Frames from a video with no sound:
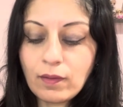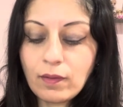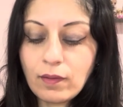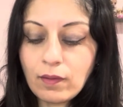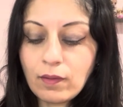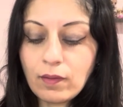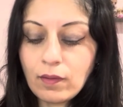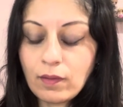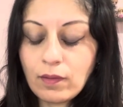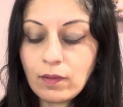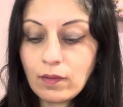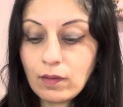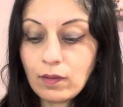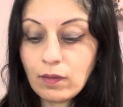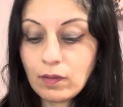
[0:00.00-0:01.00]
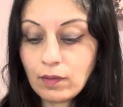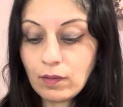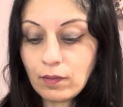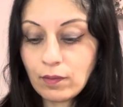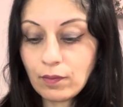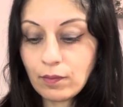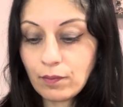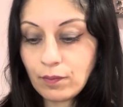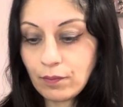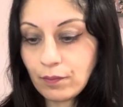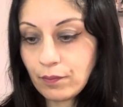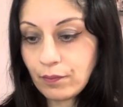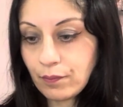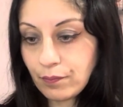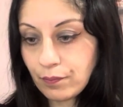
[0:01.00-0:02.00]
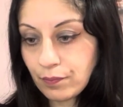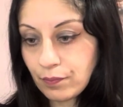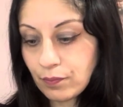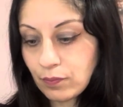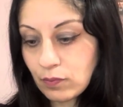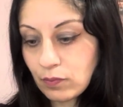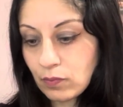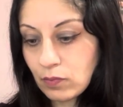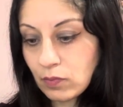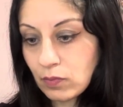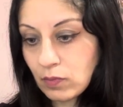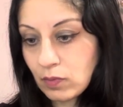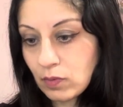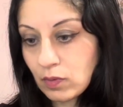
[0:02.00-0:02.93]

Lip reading: (no one is talking)